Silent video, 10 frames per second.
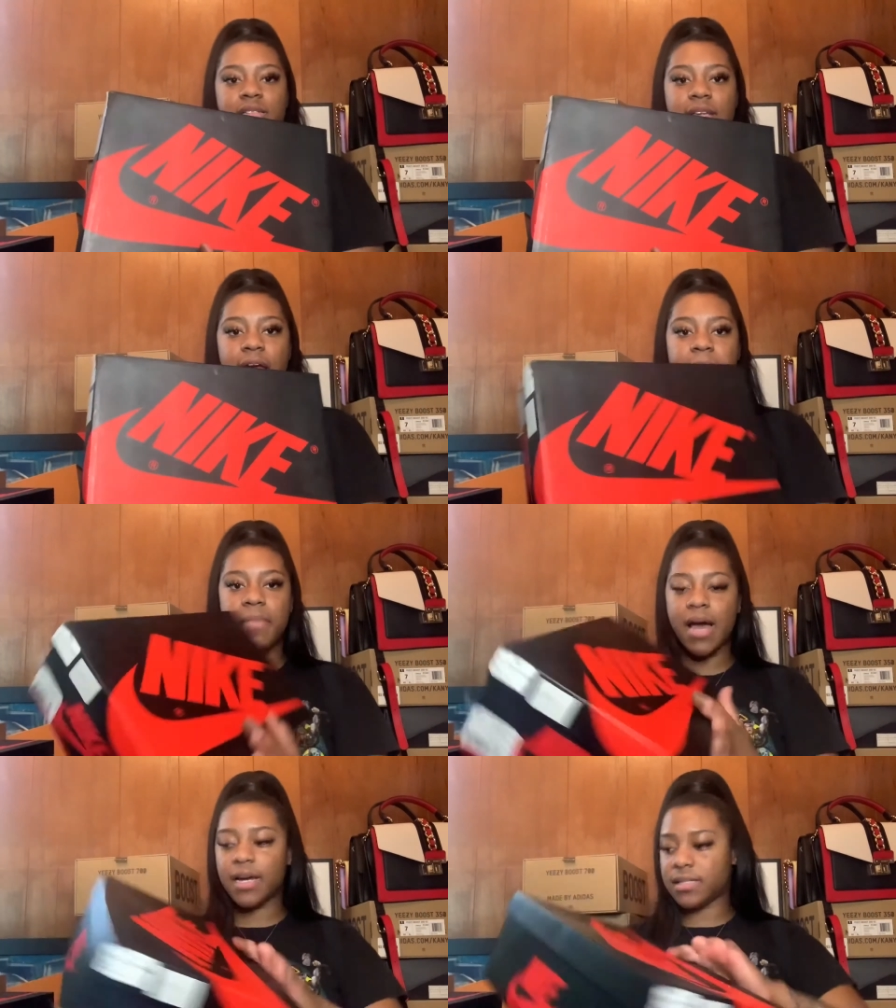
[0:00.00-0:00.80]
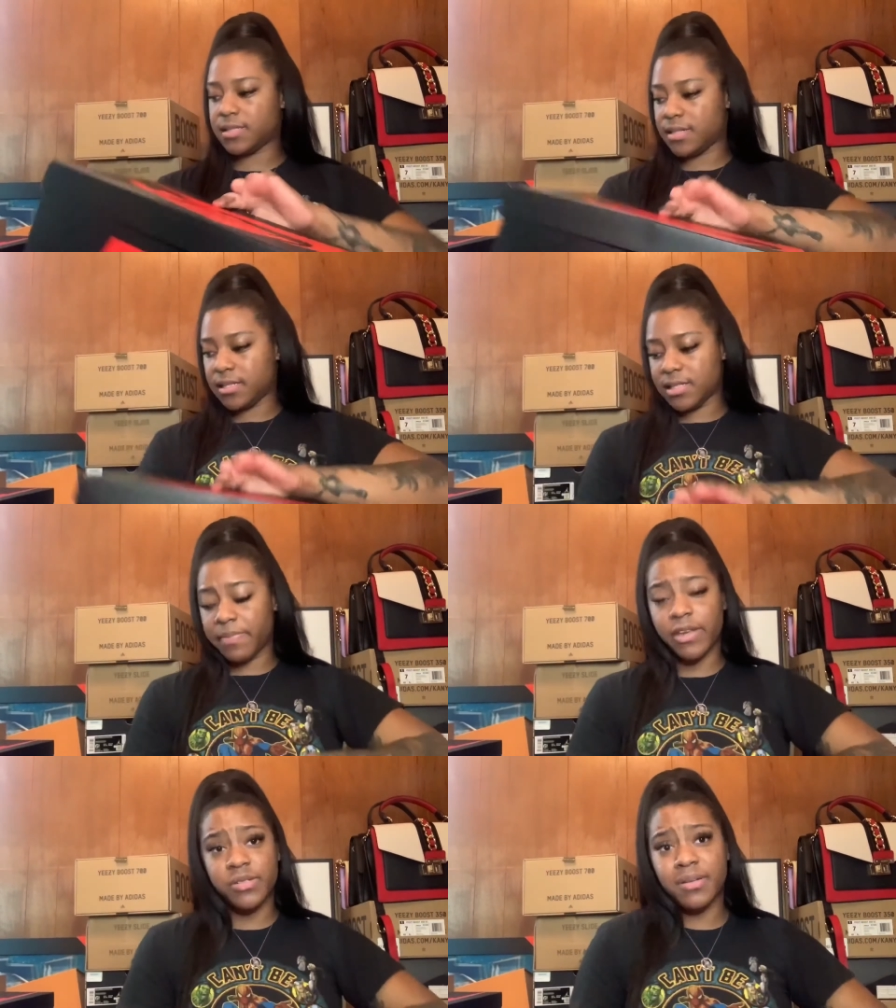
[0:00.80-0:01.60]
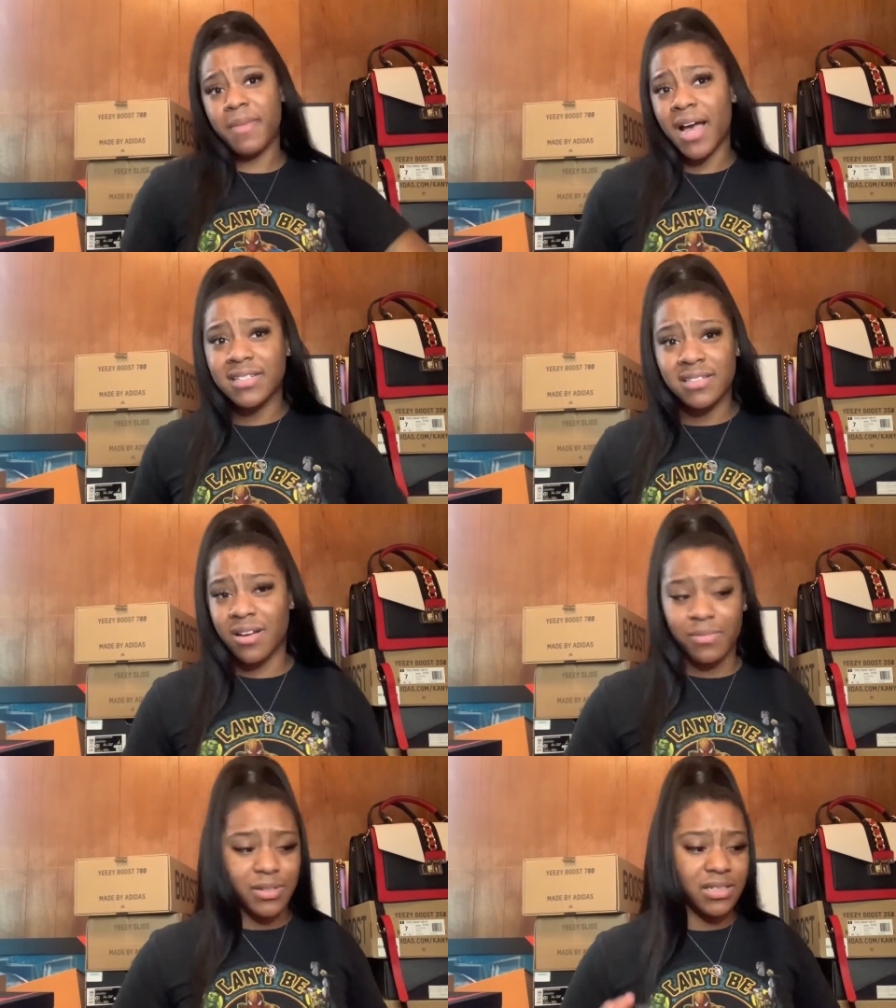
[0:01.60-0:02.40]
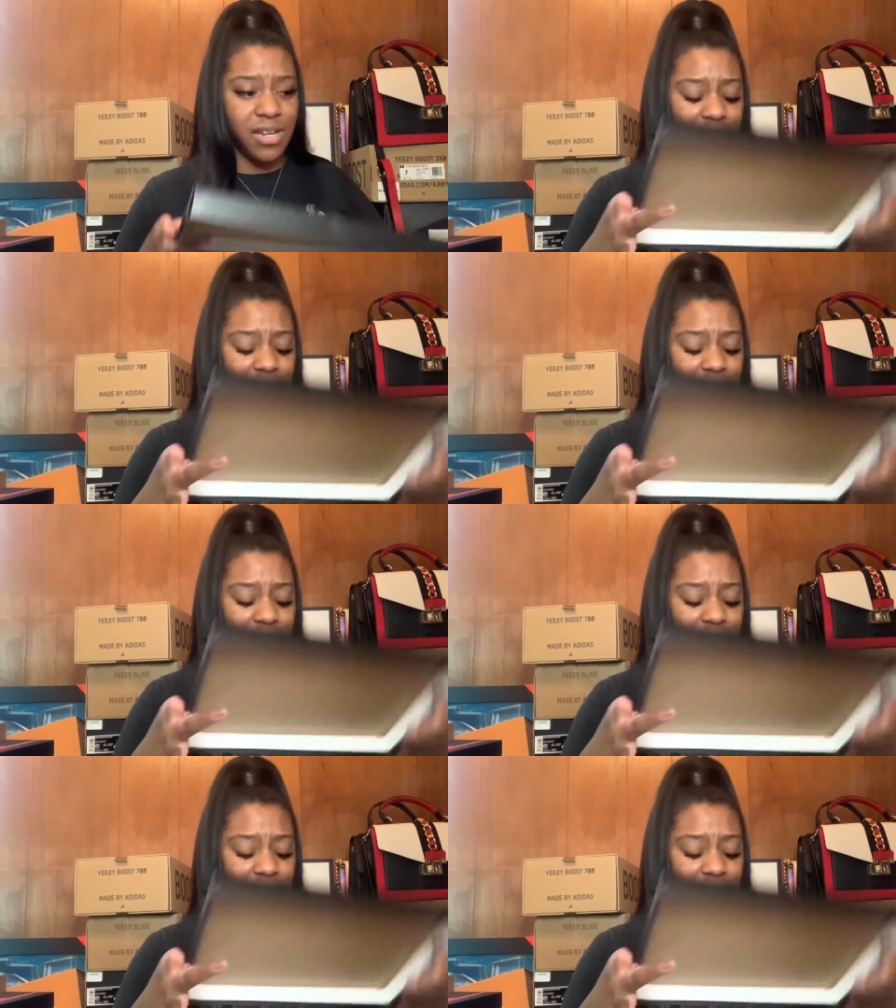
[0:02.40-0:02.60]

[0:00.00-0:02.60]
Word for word: same box Nothing special. The boxes aren't really never